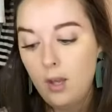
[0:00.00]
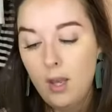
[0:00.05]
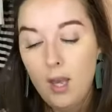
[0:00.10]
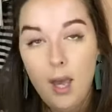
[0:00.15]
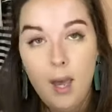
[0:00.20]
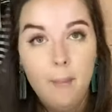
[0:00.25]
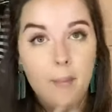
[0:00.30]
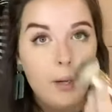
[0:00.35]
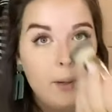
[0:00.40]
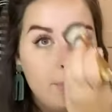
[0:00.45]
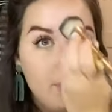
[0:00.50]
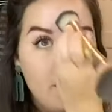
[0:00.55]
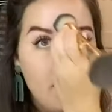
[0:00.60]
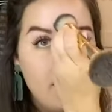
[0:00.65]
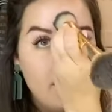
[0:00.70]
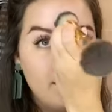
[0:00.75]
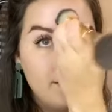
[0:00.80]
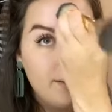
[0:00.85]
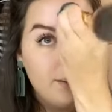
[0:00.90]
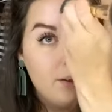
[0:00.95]
I'm going to put a
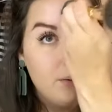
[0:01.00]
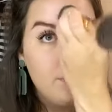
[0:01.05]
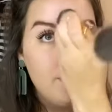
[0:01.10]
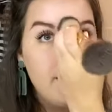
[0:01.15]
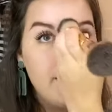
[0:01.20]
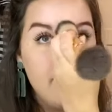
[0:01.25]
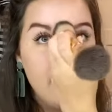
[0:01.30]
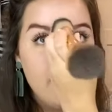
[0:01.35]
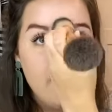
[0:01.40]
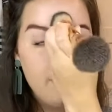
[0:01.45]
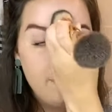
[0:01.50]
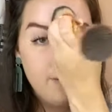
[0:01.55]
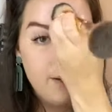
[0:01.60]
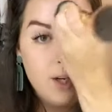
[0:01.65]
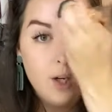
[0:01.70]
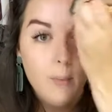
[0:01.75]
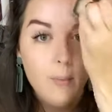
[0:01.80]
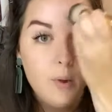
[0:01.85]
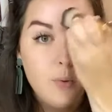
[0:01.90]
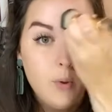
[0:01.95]
little bit up here
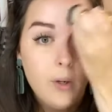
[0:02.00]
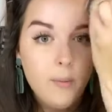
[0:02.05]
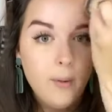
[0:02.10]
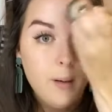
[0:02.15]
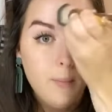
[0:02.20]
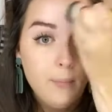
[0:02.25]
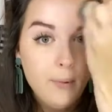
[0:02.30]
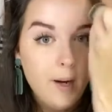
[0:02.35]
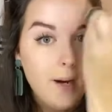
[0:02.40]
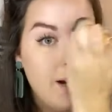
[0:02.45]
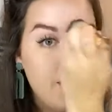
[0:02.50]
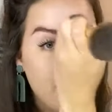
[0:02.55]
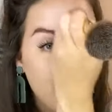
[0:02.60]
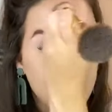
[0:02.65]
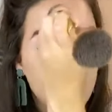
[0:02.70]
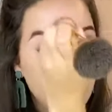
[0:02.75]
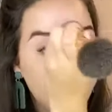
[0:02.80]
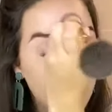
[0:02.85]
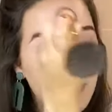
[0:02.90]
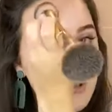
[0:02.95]
between my brows,
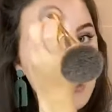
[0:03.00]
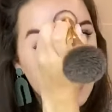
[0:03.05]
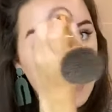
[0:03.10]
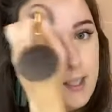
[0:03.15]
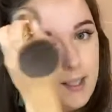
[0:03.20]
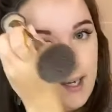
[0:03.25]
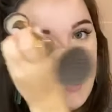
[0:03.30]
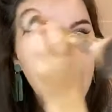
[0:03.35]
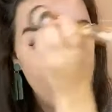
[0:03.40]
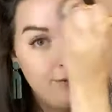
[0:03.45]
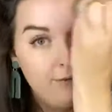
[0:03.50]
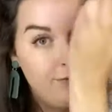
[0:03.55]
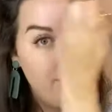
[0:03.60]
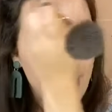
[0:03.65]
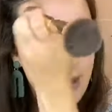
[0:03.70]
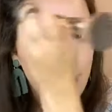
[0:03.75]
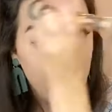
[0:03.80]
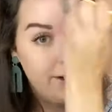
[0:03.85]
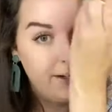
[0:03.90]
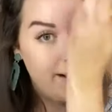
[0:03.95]
and I'm just going to kind of
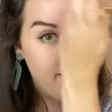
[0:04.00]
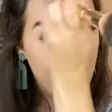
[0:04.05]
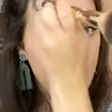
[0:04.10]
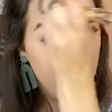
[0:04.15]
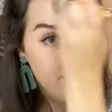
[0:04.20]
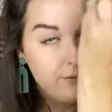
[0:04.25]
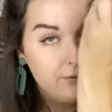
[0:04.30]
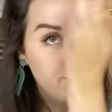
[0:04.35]
feather it out.